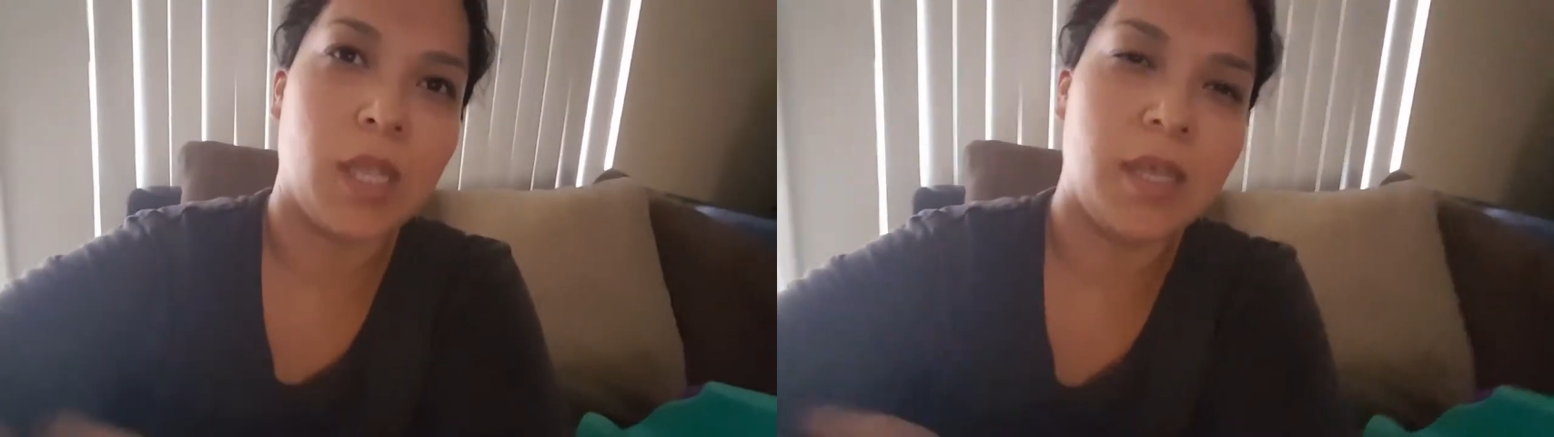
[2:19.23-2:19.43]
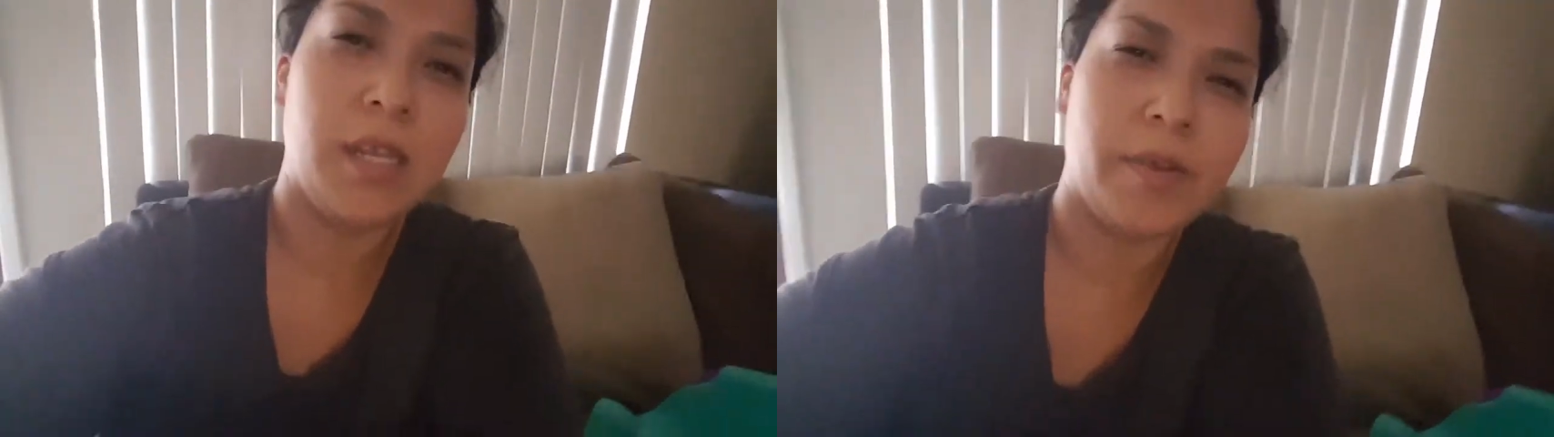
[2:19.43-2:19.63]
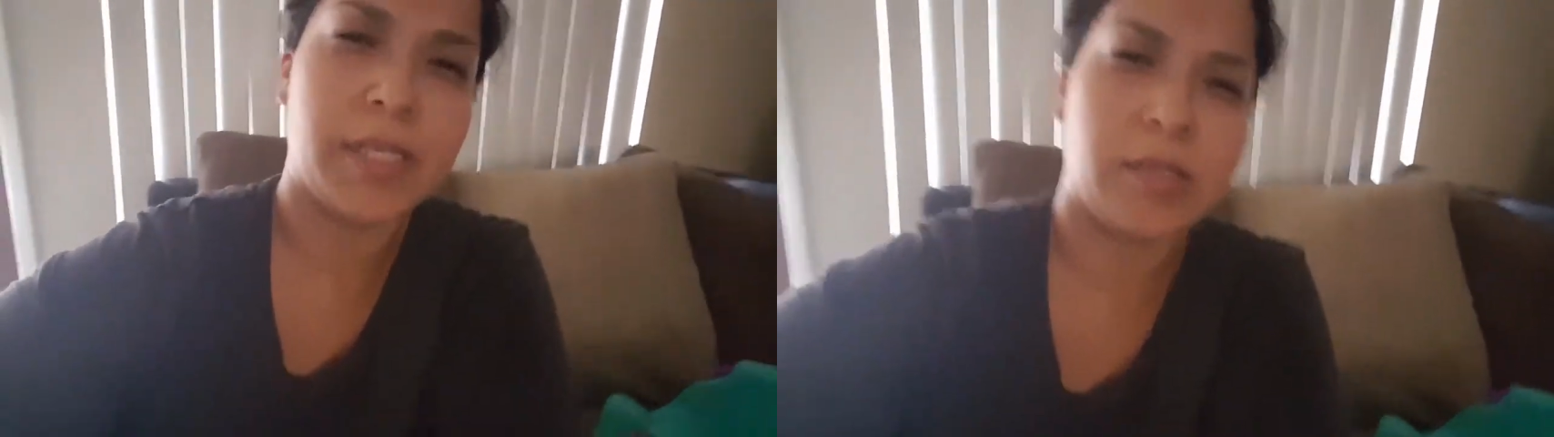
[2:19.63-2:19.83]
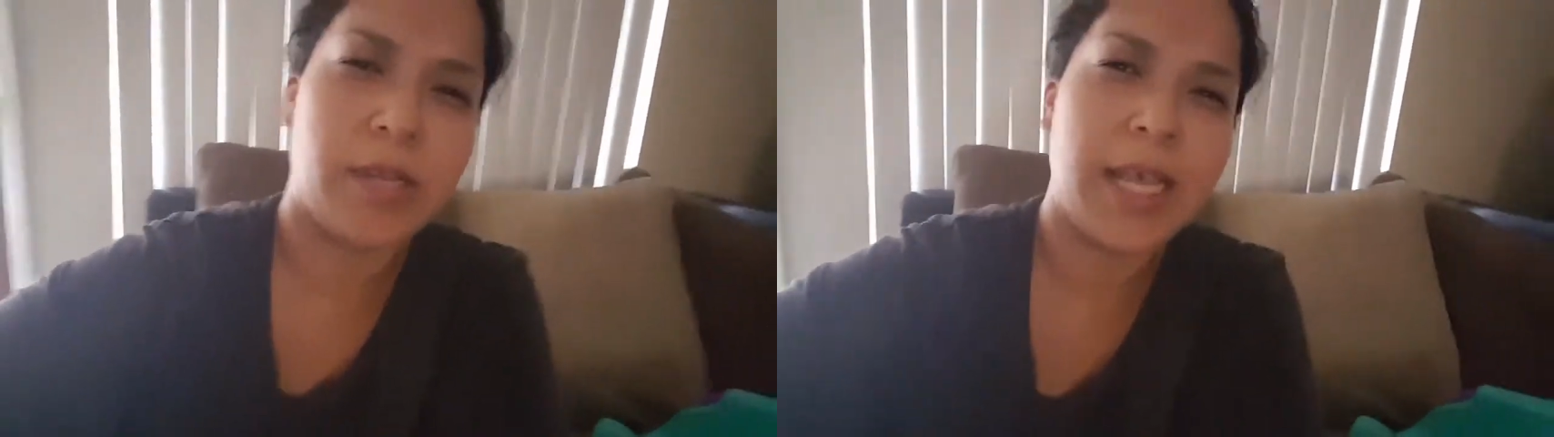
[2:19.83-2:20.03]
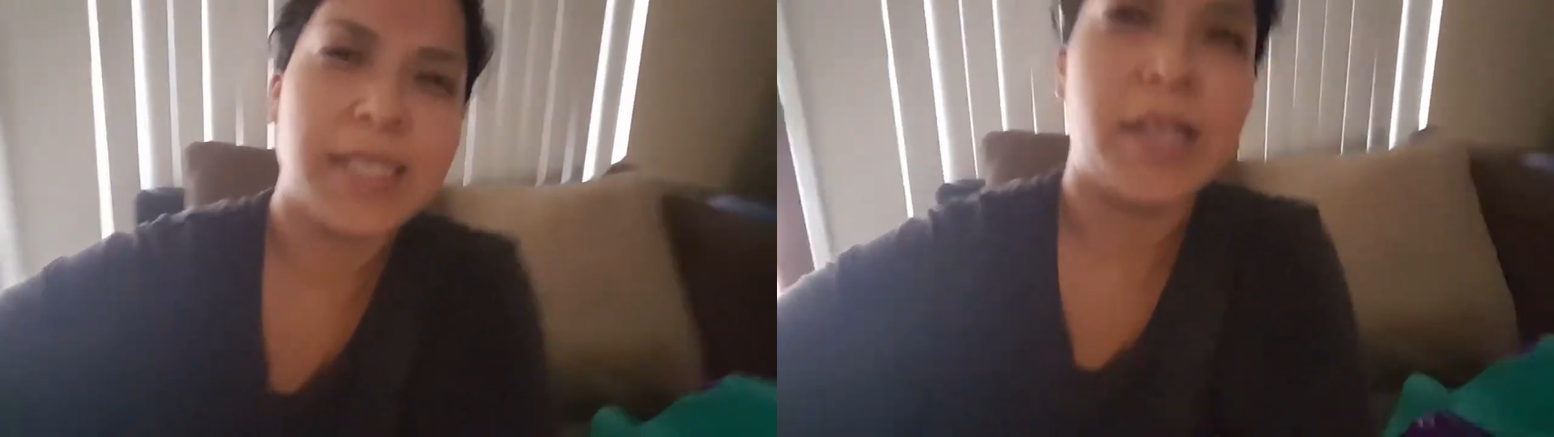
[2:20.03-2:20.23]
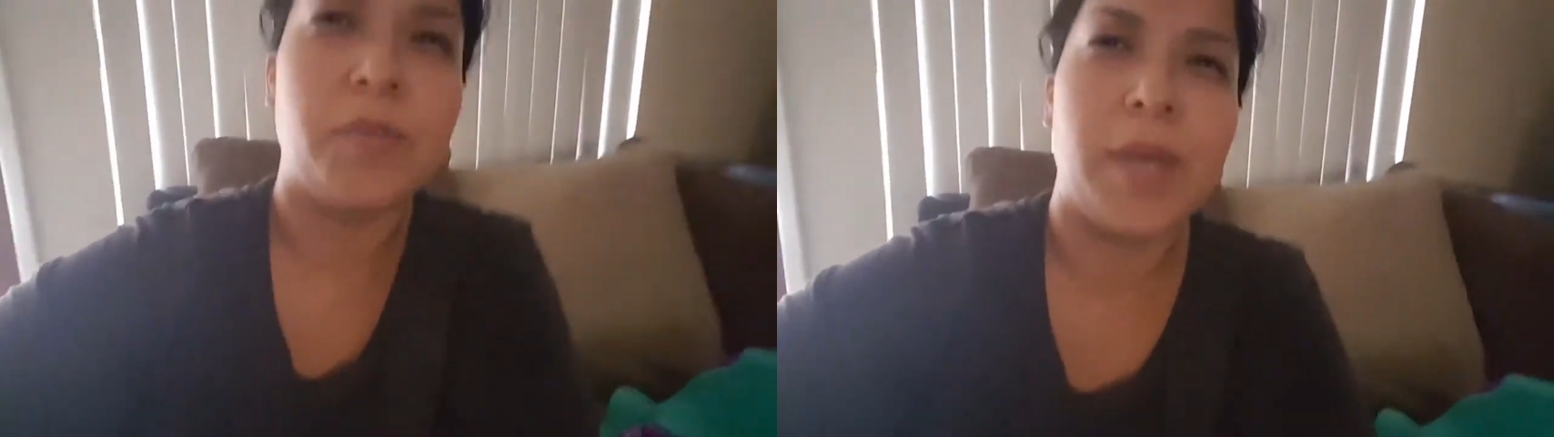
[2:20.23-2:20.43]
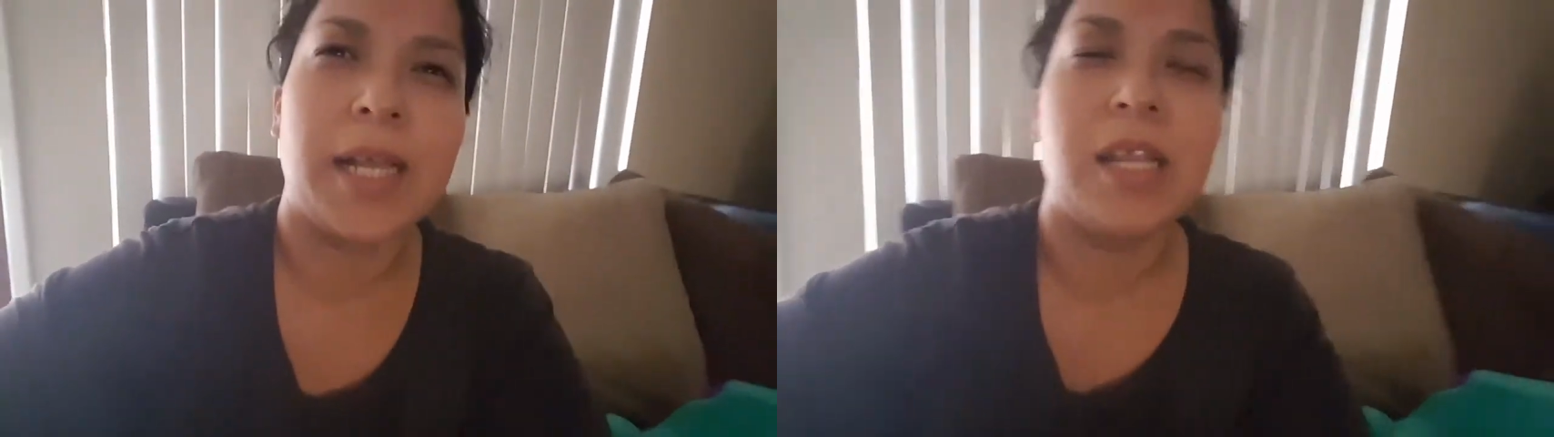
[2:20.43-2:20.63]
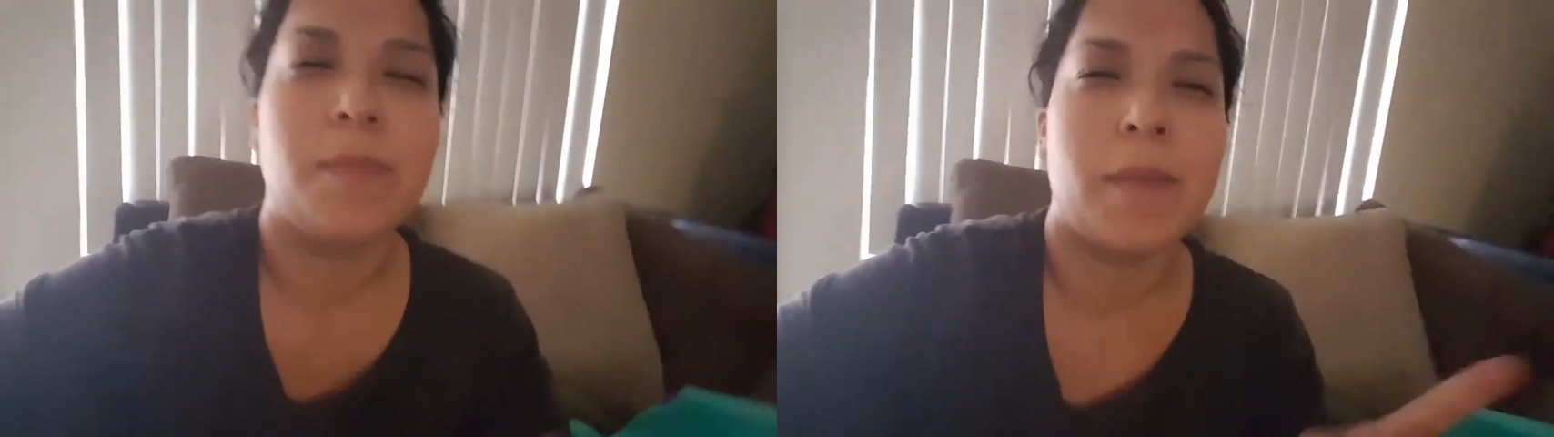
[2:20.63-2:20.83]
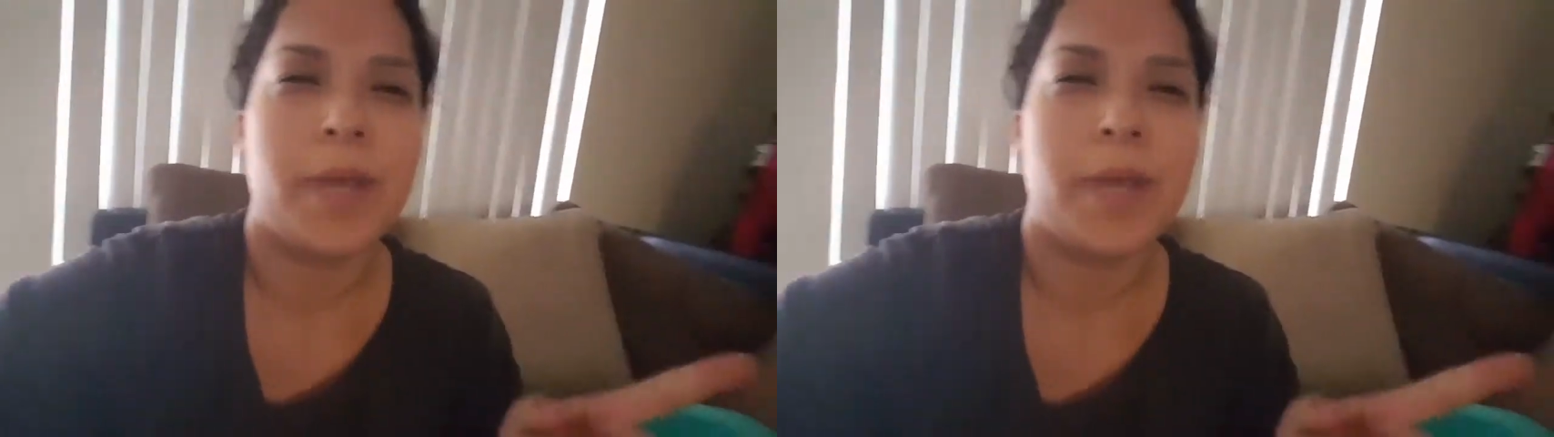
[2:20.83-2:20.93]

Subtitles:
Anyway, so next after that, I clean my